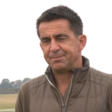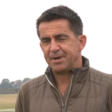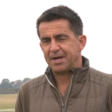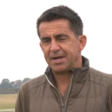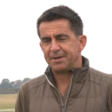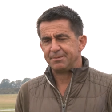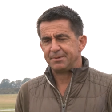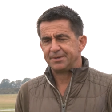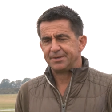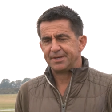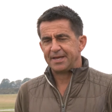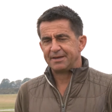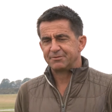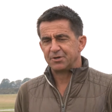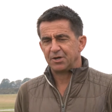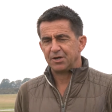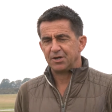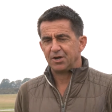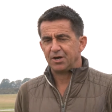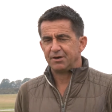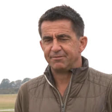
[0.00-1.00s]
moment they've
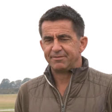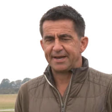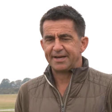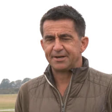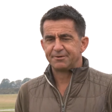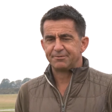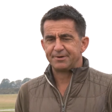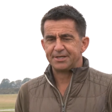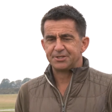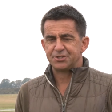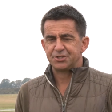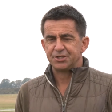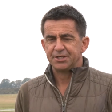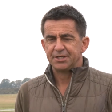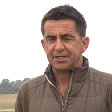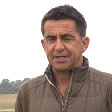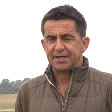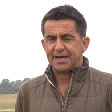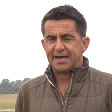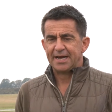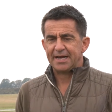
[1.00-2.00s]
got a lot of acreage
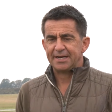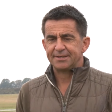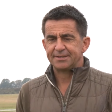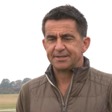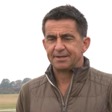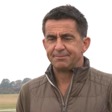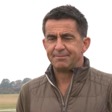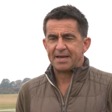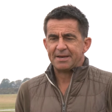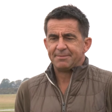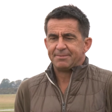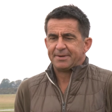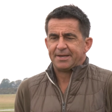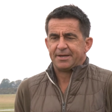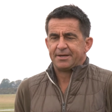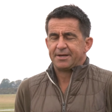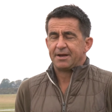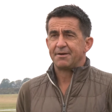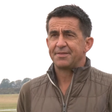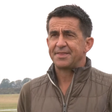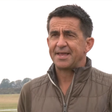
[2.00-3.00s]
and maybe
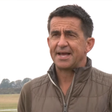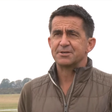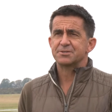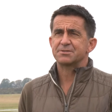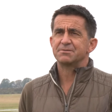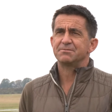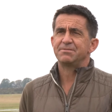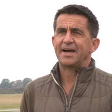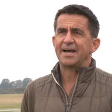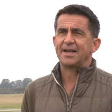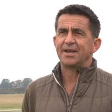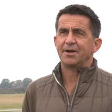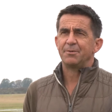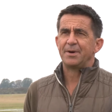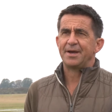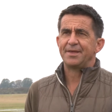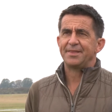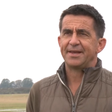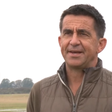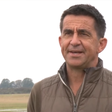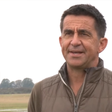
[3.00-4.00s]
you know a thousand fallow
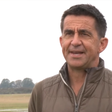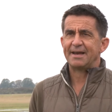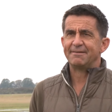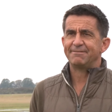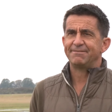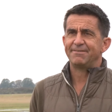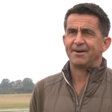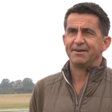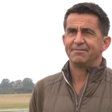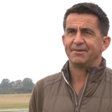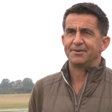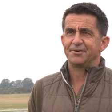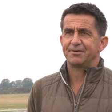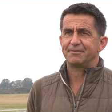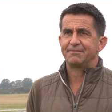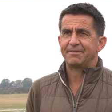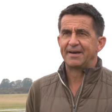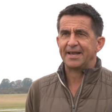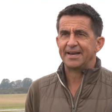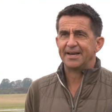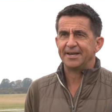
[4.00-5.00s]
where they could have 500
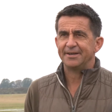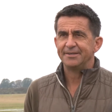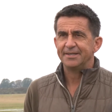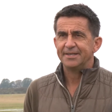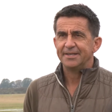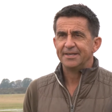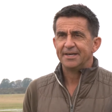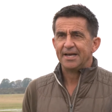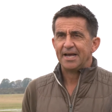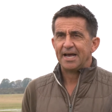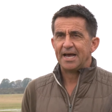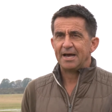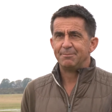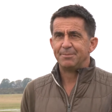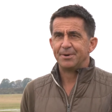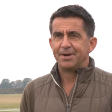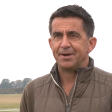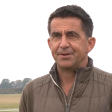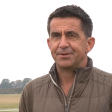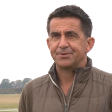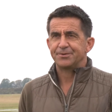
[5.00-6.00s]
fallow uh, but